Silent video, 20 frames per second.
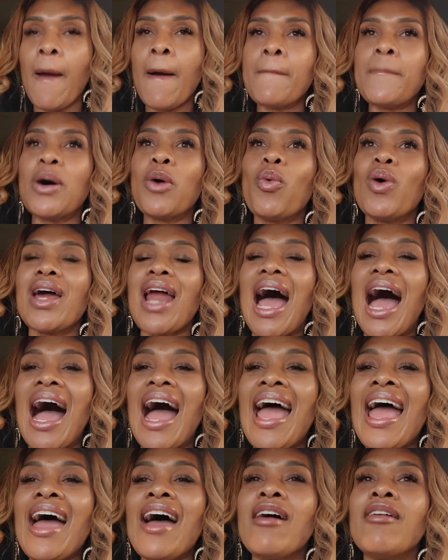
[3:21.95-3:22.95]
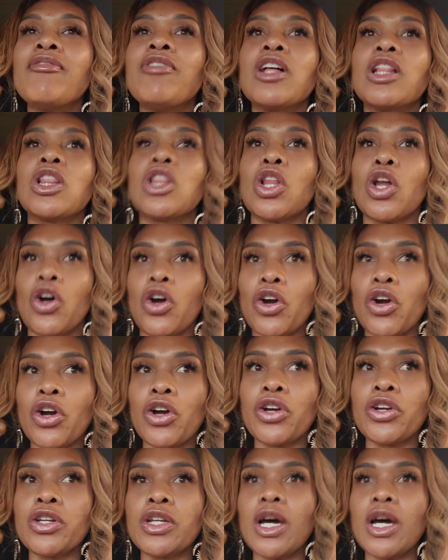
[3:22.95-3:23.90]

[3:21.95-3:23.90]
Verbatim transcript: But what I have learned